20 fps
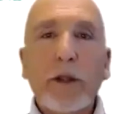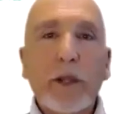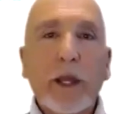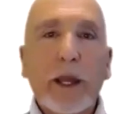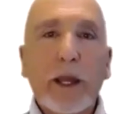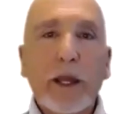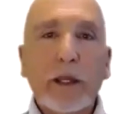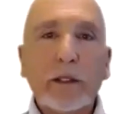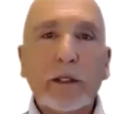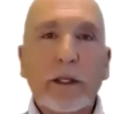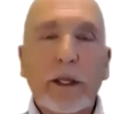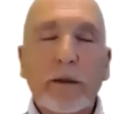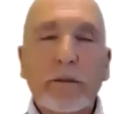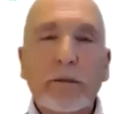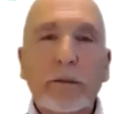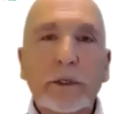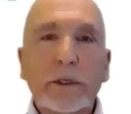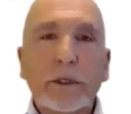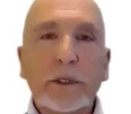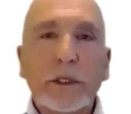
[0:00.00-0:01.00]
that hadn't
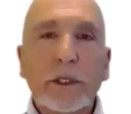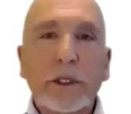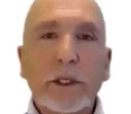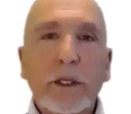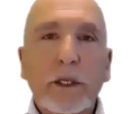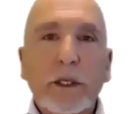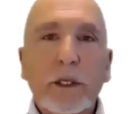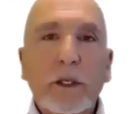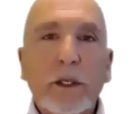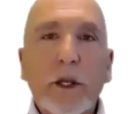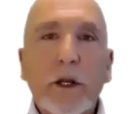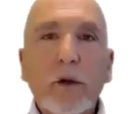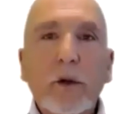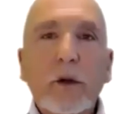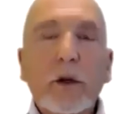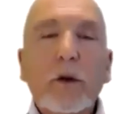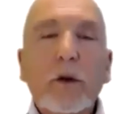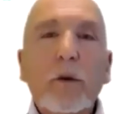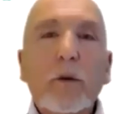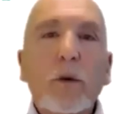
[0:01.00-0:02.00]
happened." You
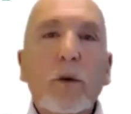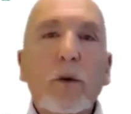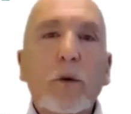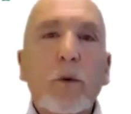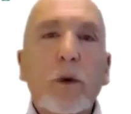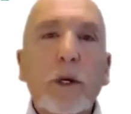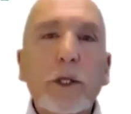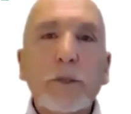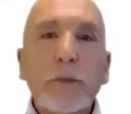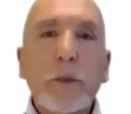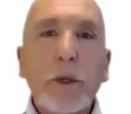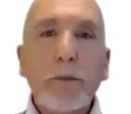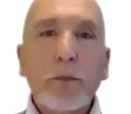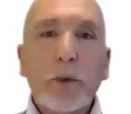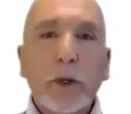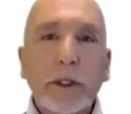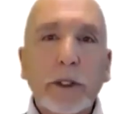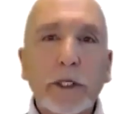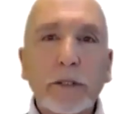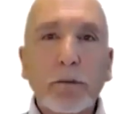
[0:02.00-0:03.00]
know, once we
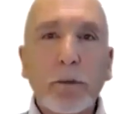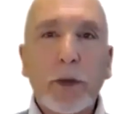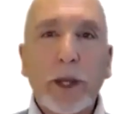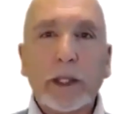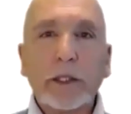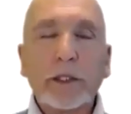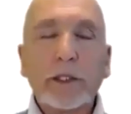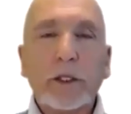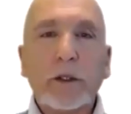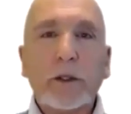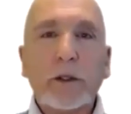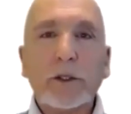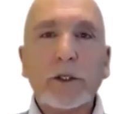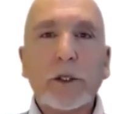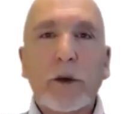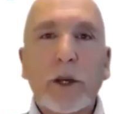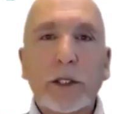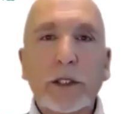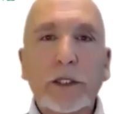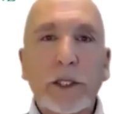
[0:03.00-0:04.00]
bring this back
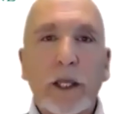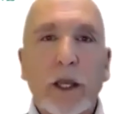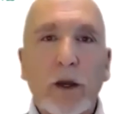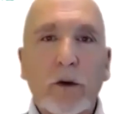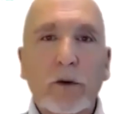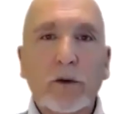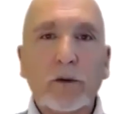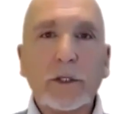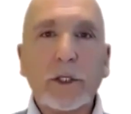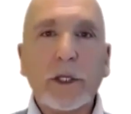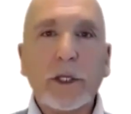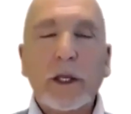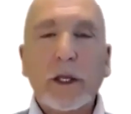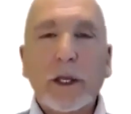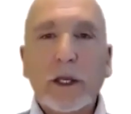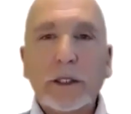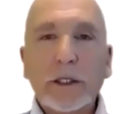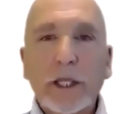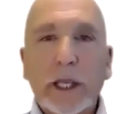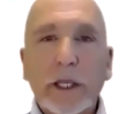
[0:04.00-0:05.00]
to ourselves
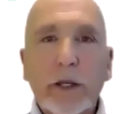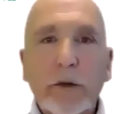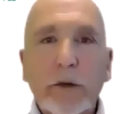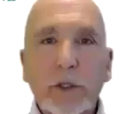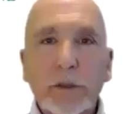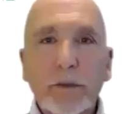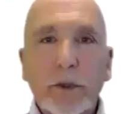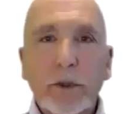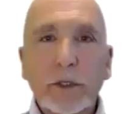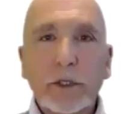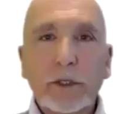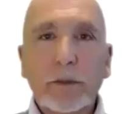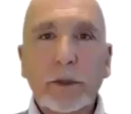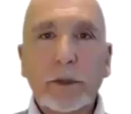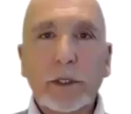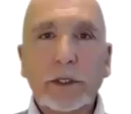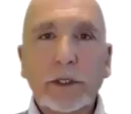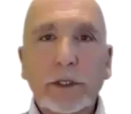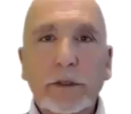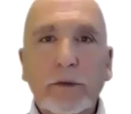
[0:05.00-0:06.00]
and taking
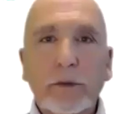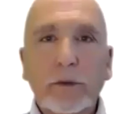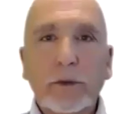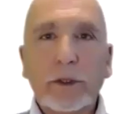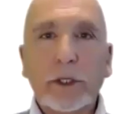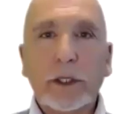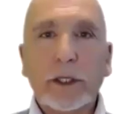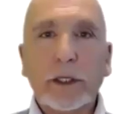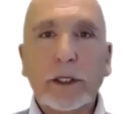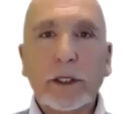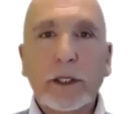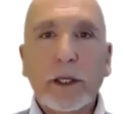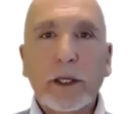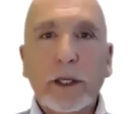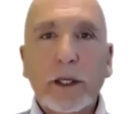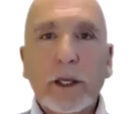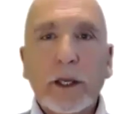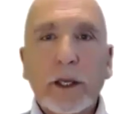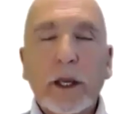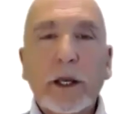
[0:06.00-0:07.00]
responsibility for it,
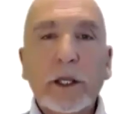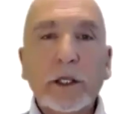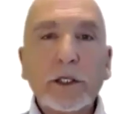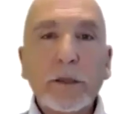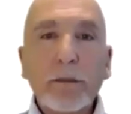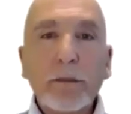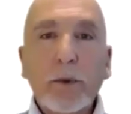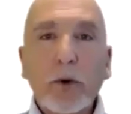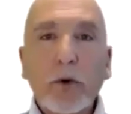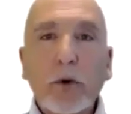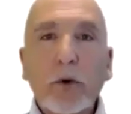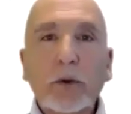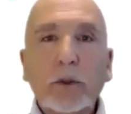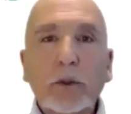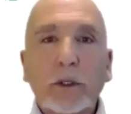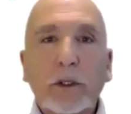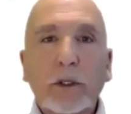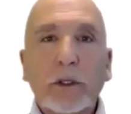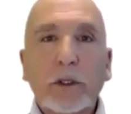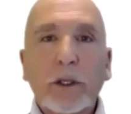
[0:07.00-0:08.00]
and it's
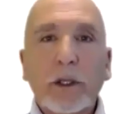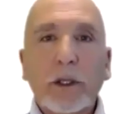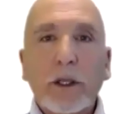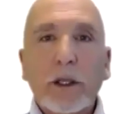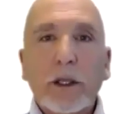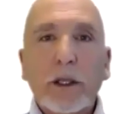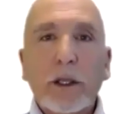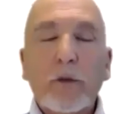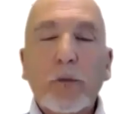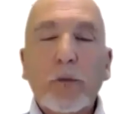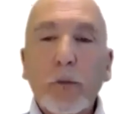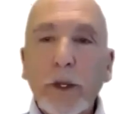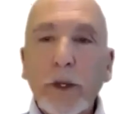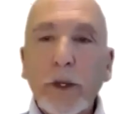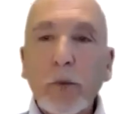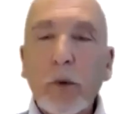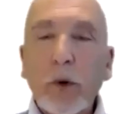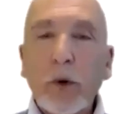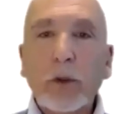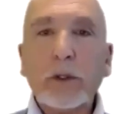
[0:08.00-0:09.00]
important if we
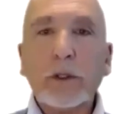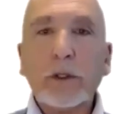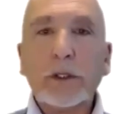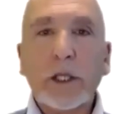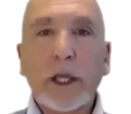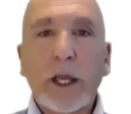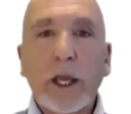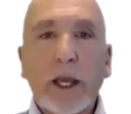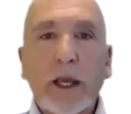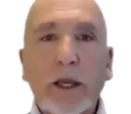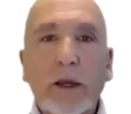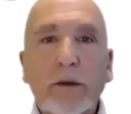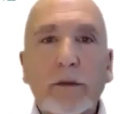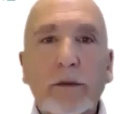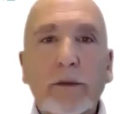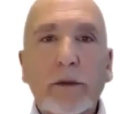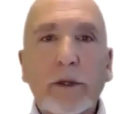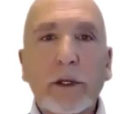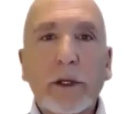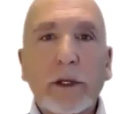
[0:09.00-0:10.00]
want to
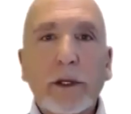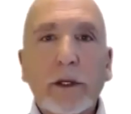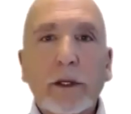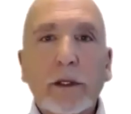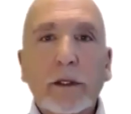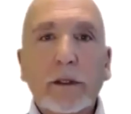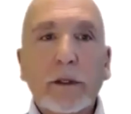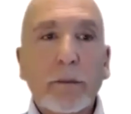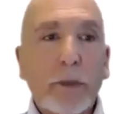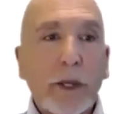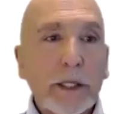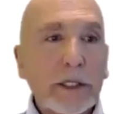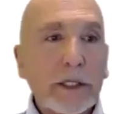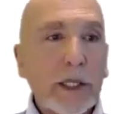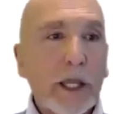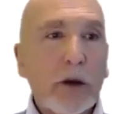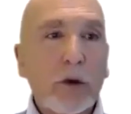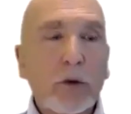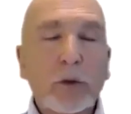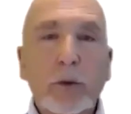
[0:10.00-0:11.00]
have the best
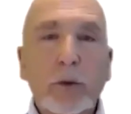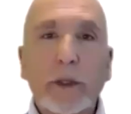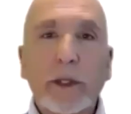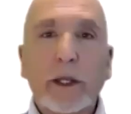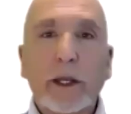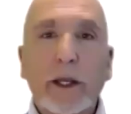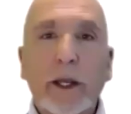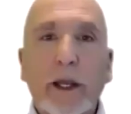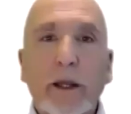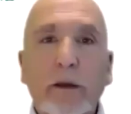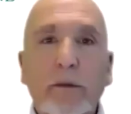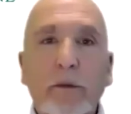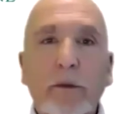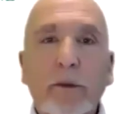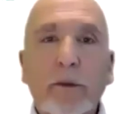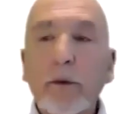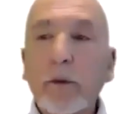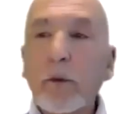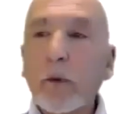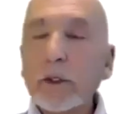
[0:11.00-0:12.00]
health we can have,
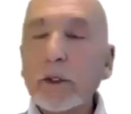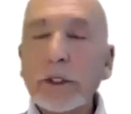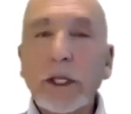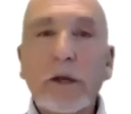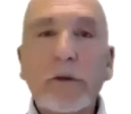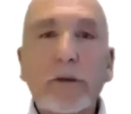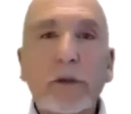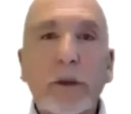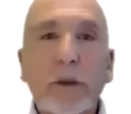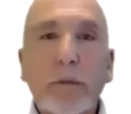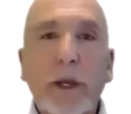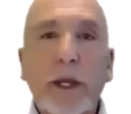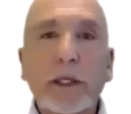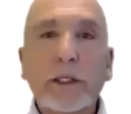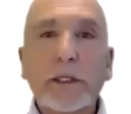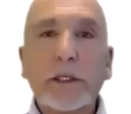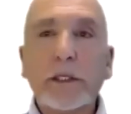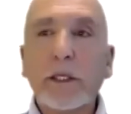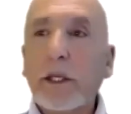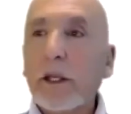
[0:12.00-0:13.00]
if we want to have the
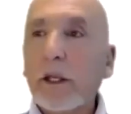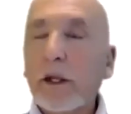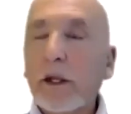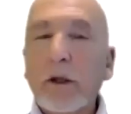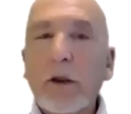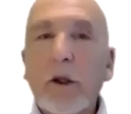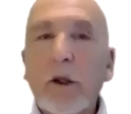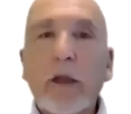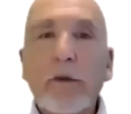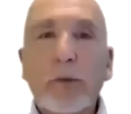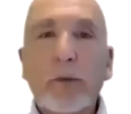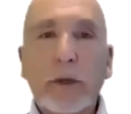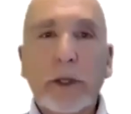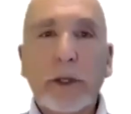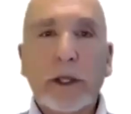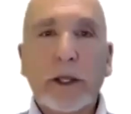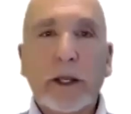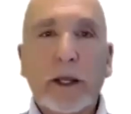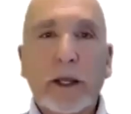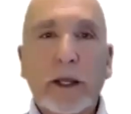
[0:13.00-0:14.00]
best life we
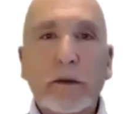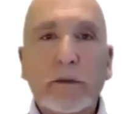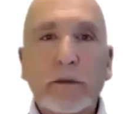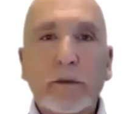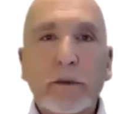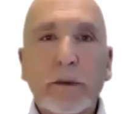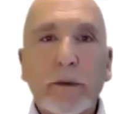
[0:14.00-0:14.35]
can have.